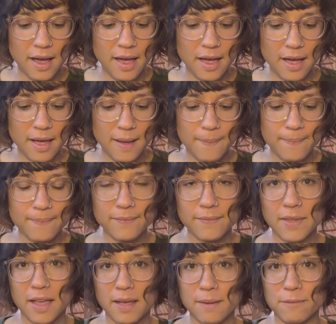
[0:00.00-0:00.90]
Um,
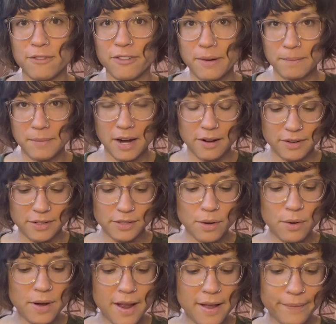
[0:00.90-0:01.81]
I'm from
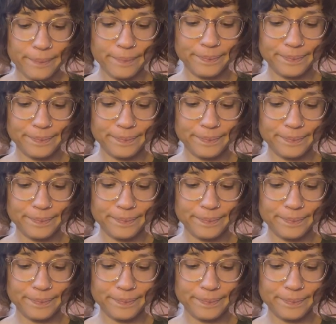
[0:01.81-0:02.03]
Arizona